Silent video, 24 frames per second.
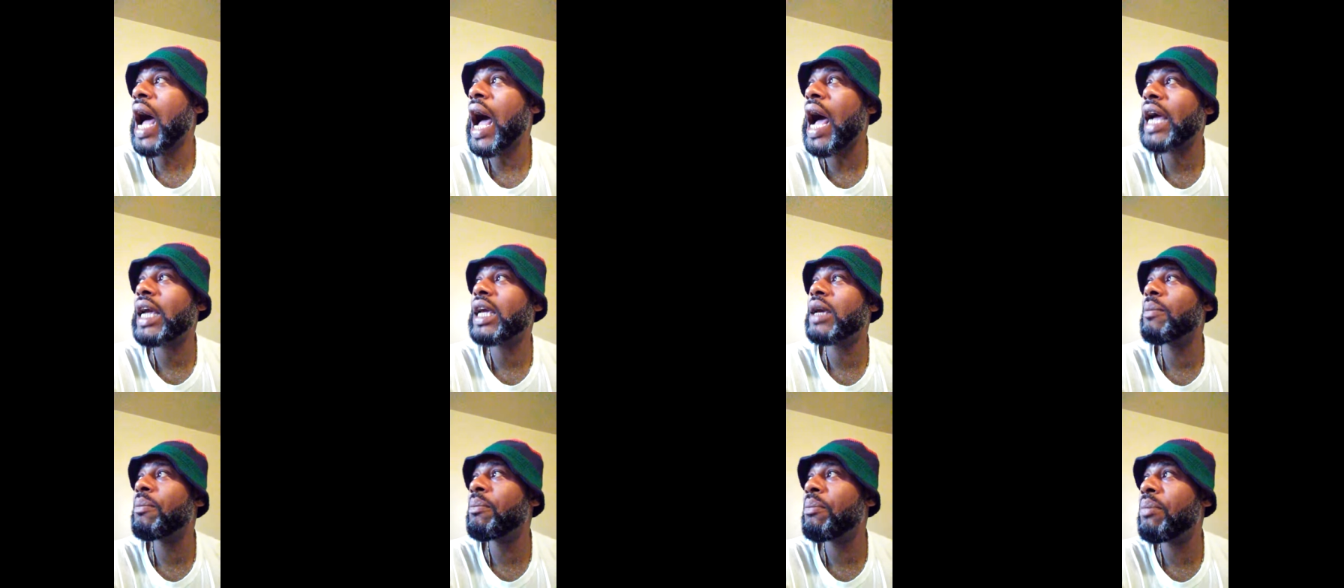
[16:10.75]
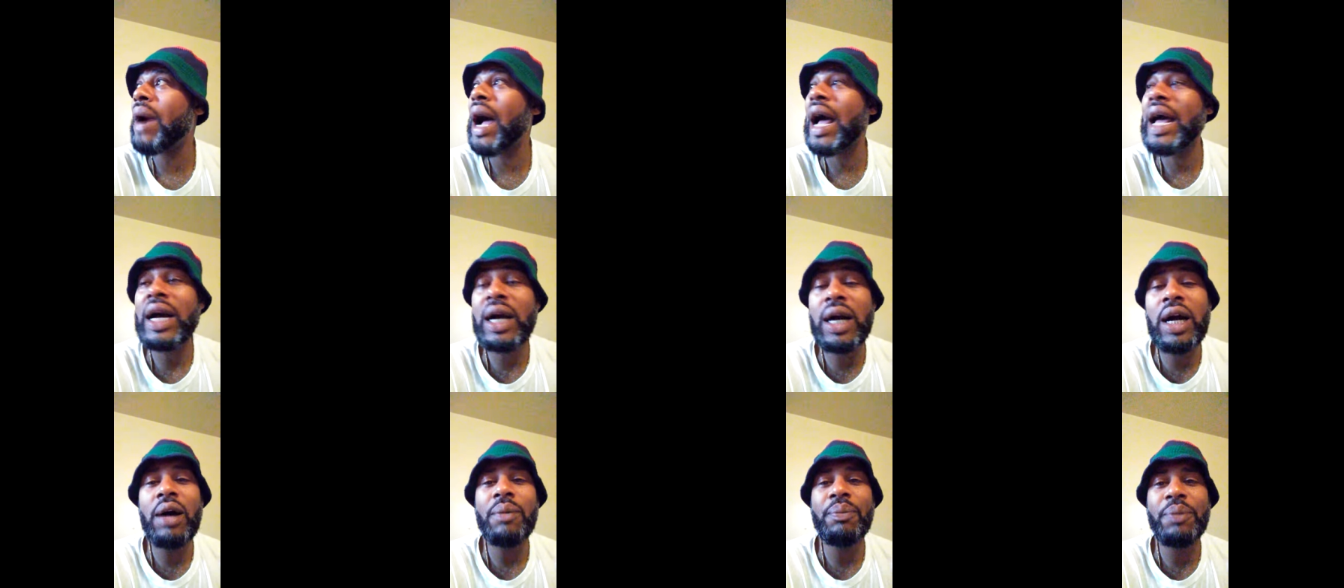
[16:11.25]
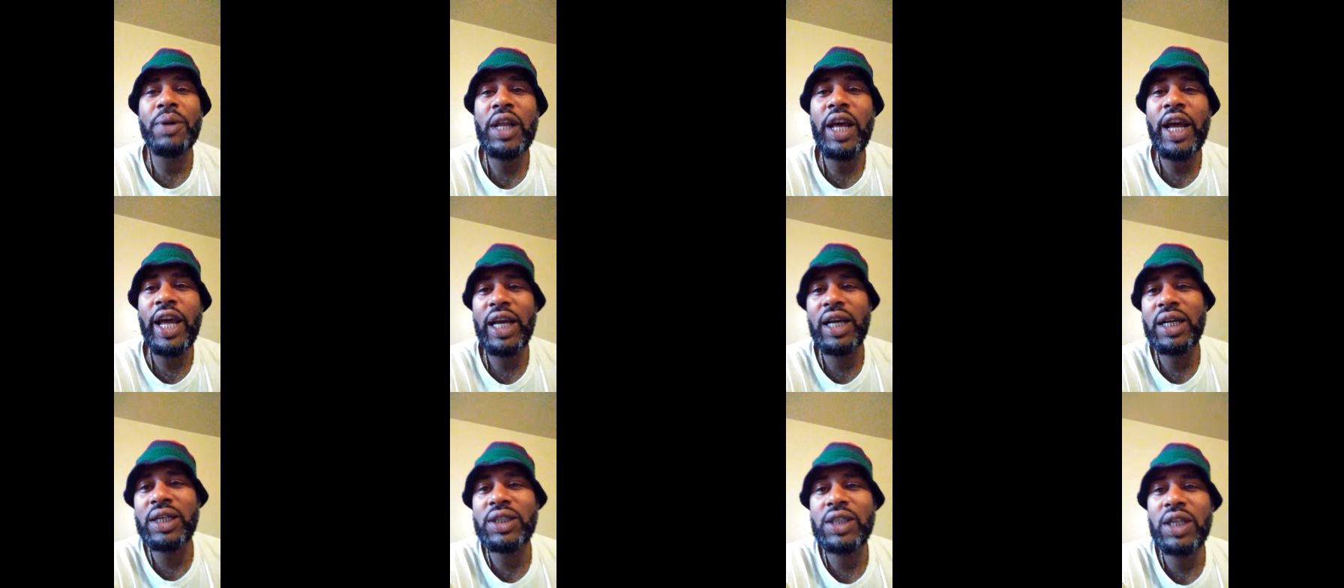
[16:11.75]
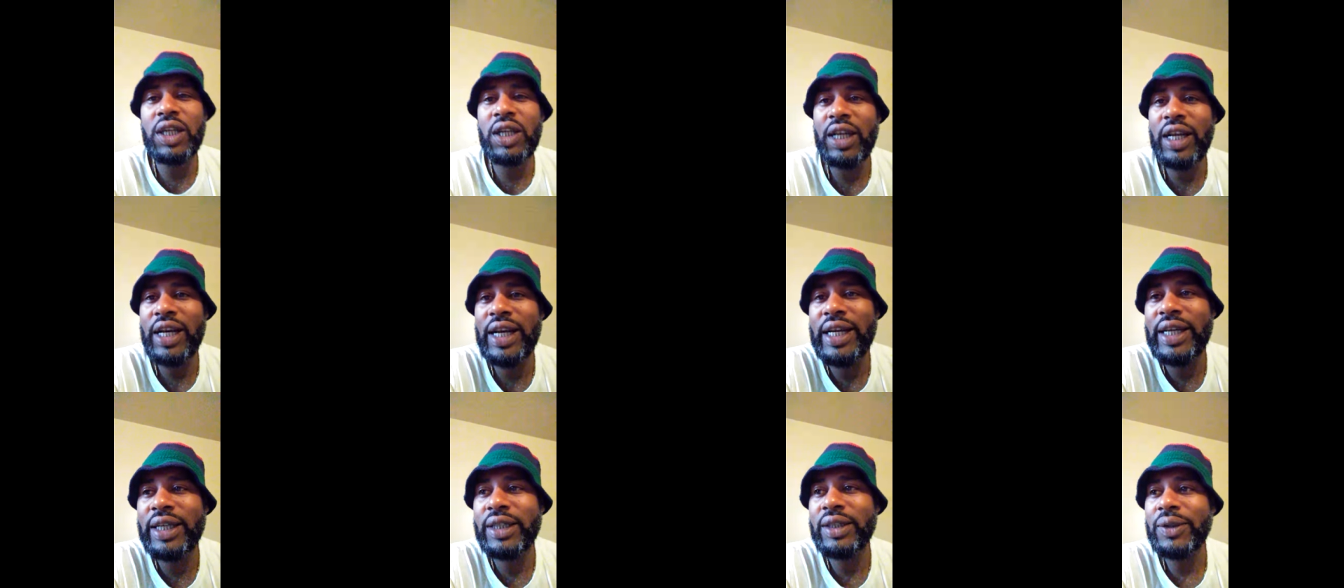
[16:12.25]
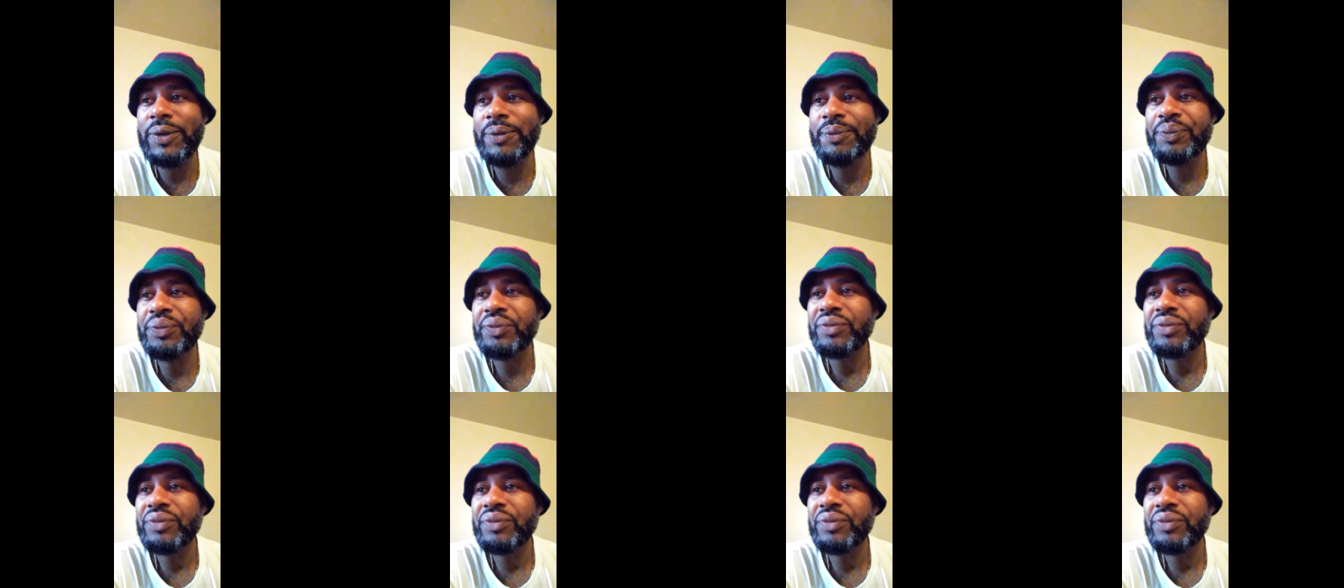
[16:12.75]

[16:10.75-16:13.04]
I can buy a couple of acres of land